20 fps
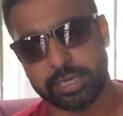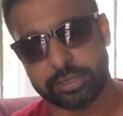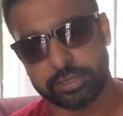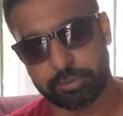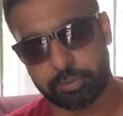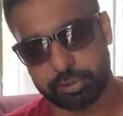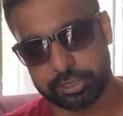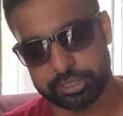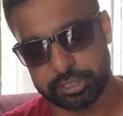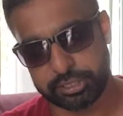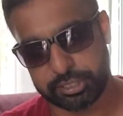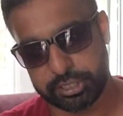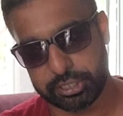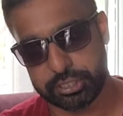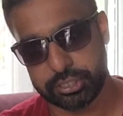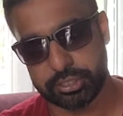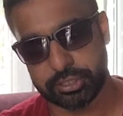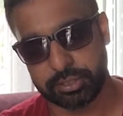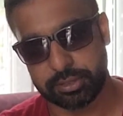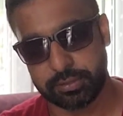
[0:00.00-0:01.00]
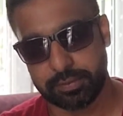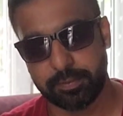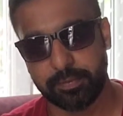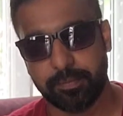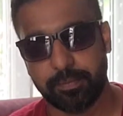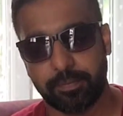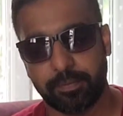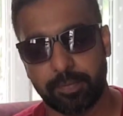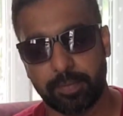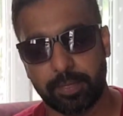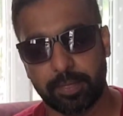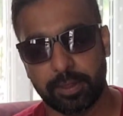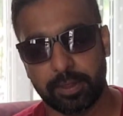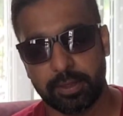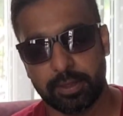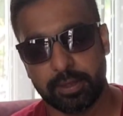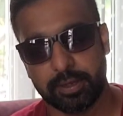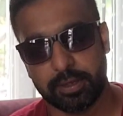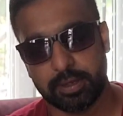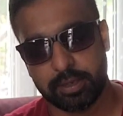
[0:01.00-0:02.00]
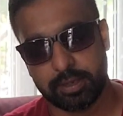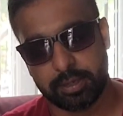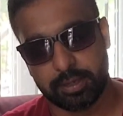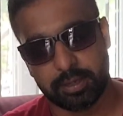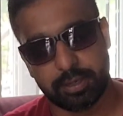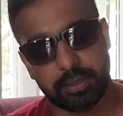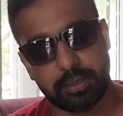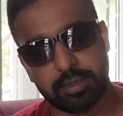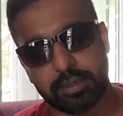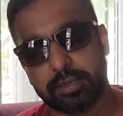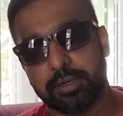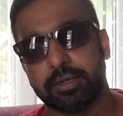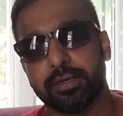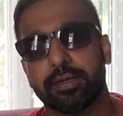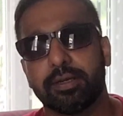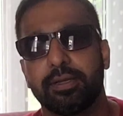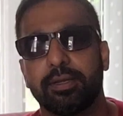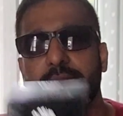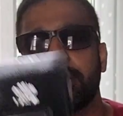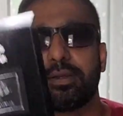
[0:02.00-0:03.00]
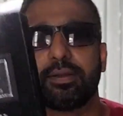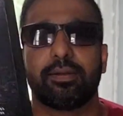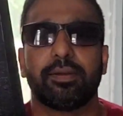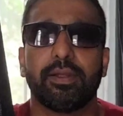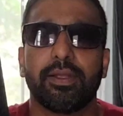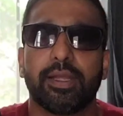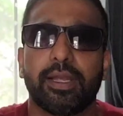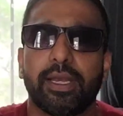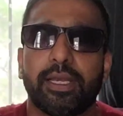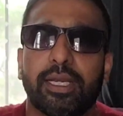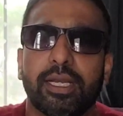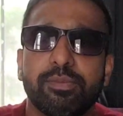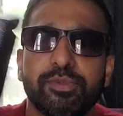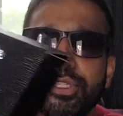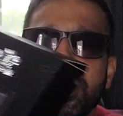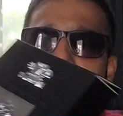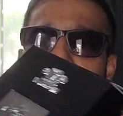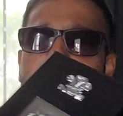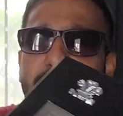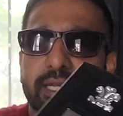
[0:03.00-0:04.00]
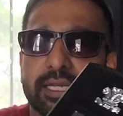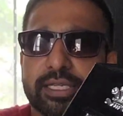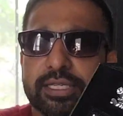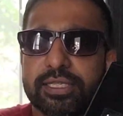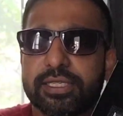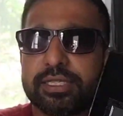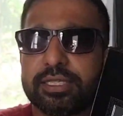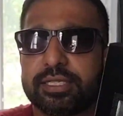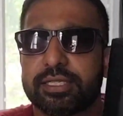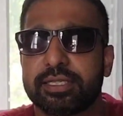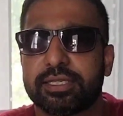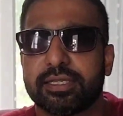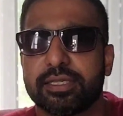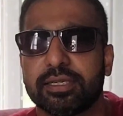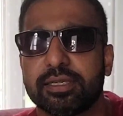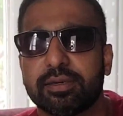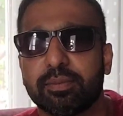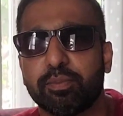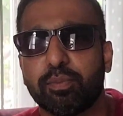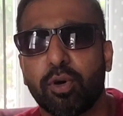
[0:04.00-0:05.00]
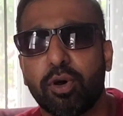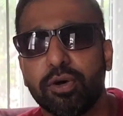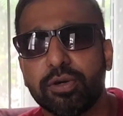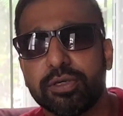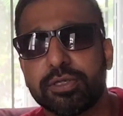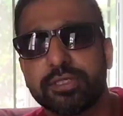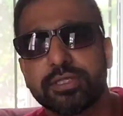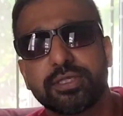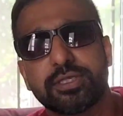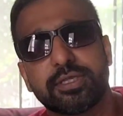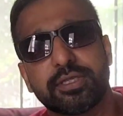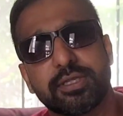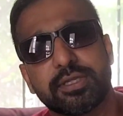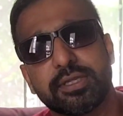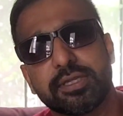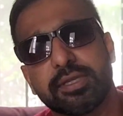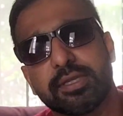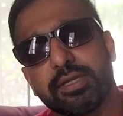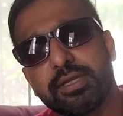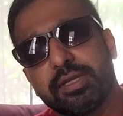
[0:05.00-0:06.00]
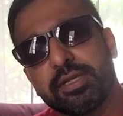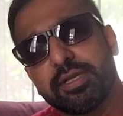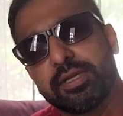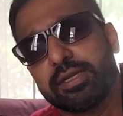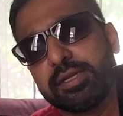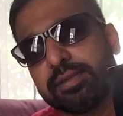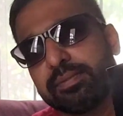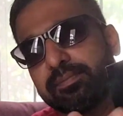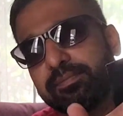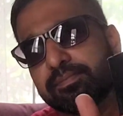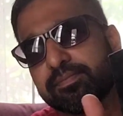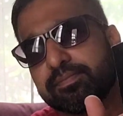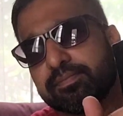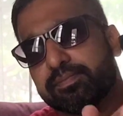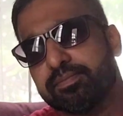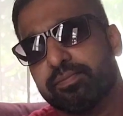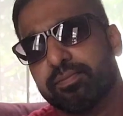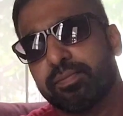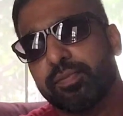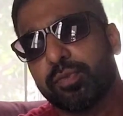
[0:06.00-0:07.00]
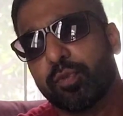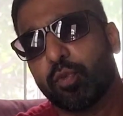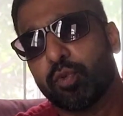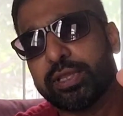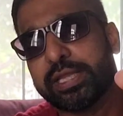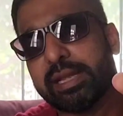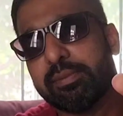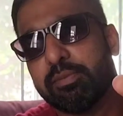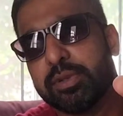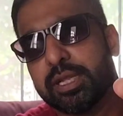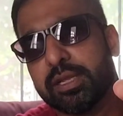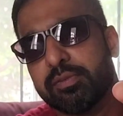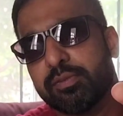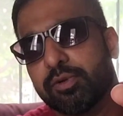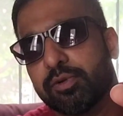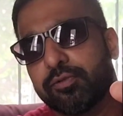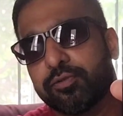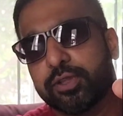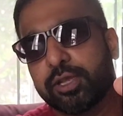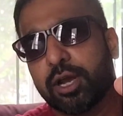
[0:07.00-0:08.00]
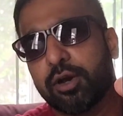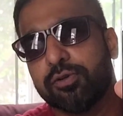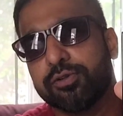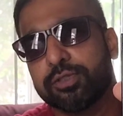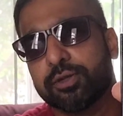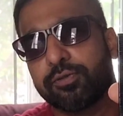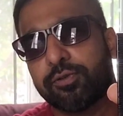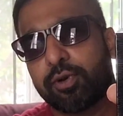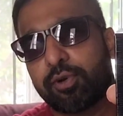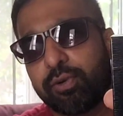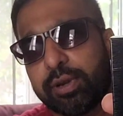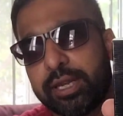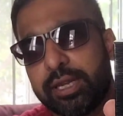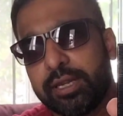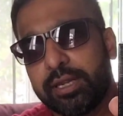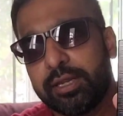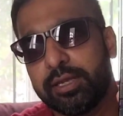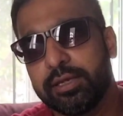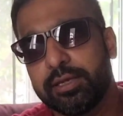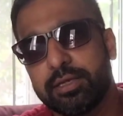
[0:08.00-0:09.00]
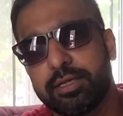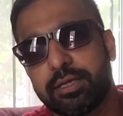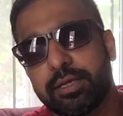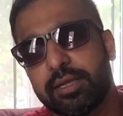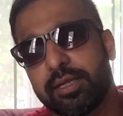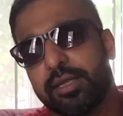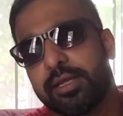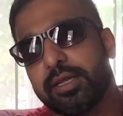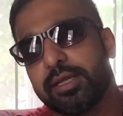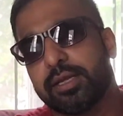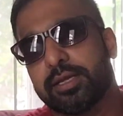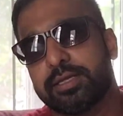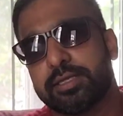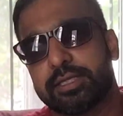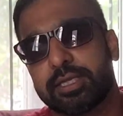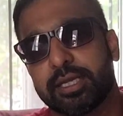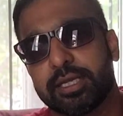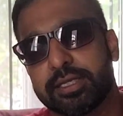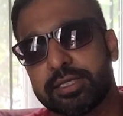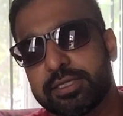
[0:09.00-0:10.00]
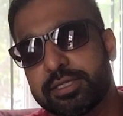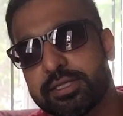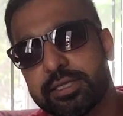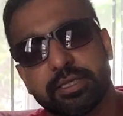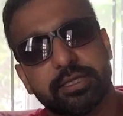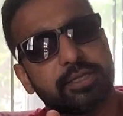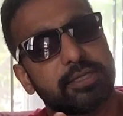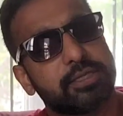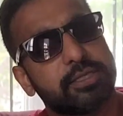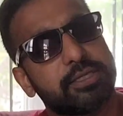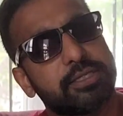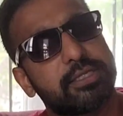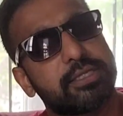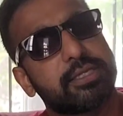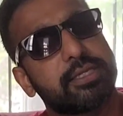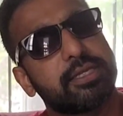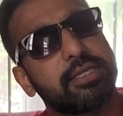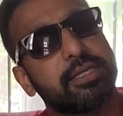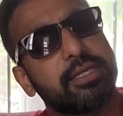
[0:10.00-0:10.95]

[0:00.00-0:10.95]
at the presentation, it comes in a nice box with the emblem of the House of Creed. It says since